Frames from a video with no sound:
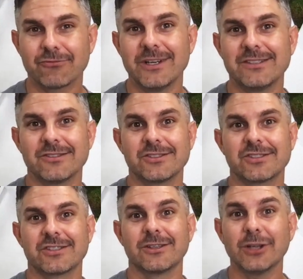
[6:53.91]

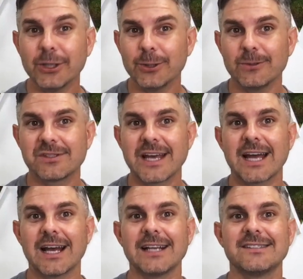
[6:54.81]
research concludes
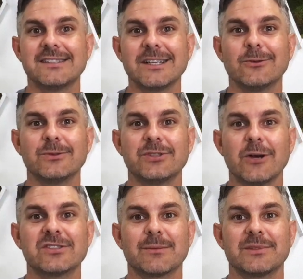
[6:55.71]
that a single
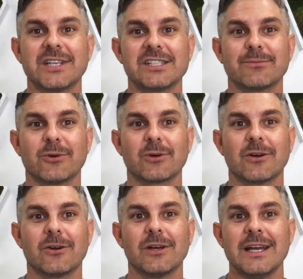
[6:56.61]
dose supplementation
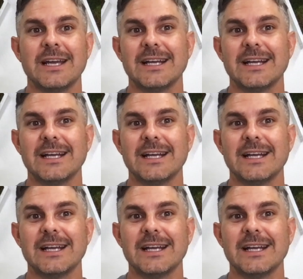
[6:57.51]
protocol